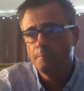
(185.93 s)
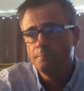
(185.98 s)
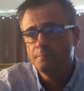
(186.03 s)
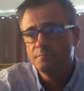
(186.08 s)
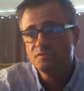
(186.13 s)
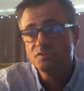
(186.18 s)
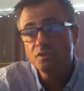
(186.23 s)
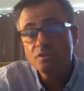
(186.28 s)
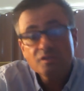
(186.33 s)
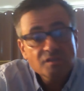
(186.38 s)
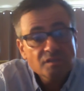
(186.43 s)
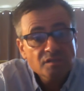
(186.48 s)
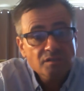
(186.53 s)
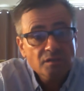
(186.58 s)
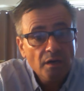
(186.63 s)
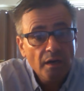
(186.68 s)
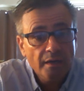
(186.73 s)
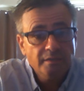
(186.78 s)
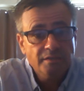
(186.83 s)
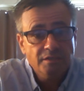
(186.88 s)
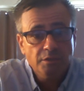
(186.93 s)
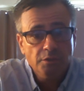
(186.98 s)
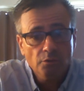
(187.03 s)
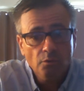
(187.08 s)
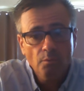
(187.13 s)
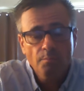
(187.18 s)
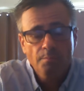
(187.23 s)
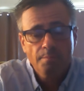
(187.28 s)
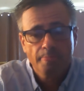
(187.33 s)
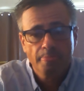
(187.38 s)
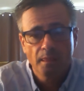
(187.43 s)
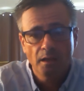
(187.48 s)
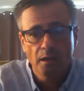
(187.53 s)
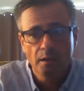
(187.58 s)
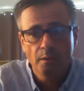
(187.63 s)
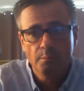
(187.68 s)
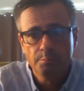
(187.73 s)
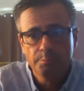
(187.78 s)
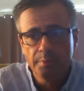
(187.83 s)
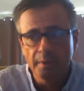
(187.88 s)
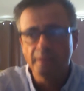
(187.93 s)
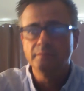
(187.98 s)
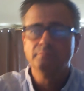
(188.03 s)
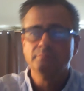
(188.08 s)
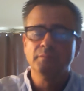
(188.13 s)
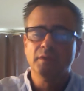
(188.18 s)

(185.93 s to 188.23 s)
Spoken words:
So this isn't ideal, but